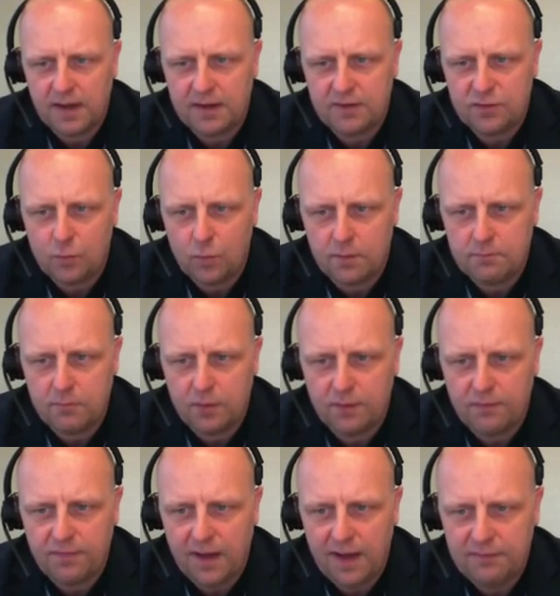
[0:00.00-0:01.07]

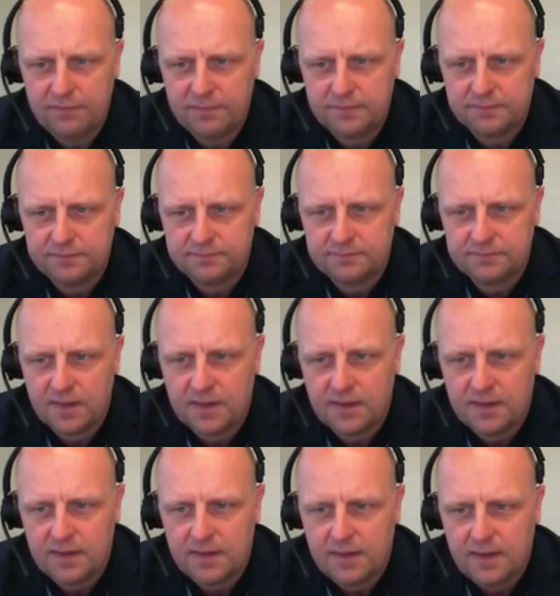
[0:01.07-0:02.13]
91.5,
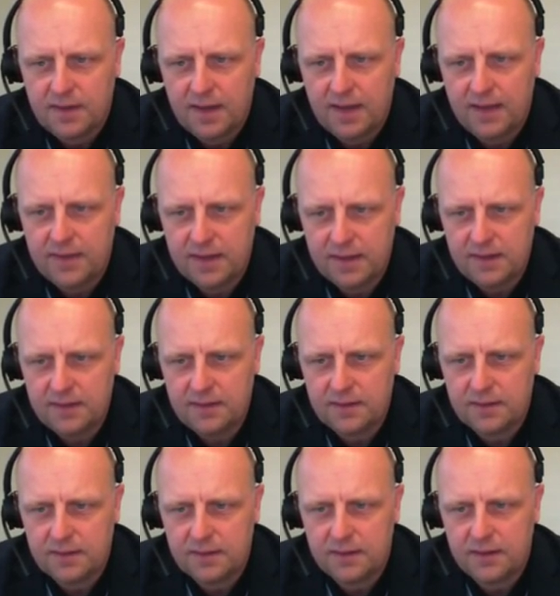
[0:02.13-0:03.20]
and then
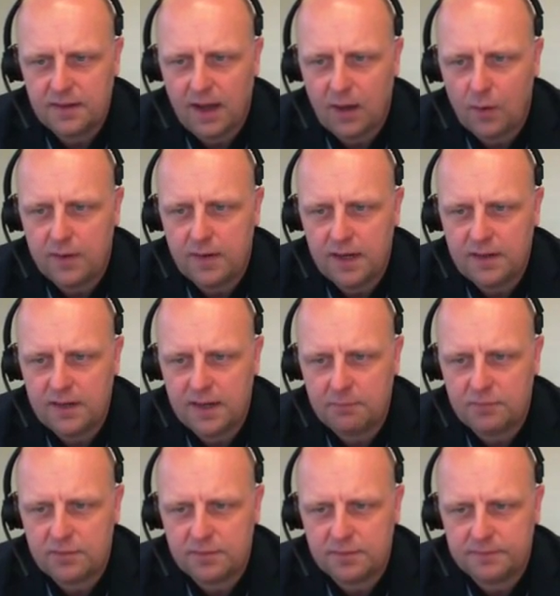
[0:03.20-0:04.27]
our net
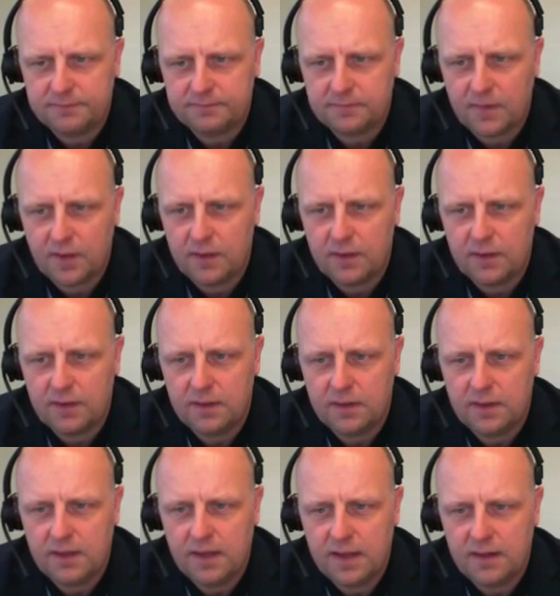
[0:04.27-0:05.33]
debt
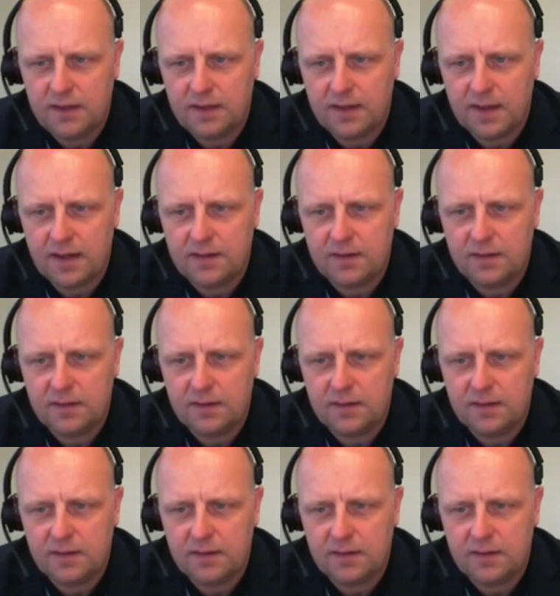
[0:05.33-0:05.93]
ending at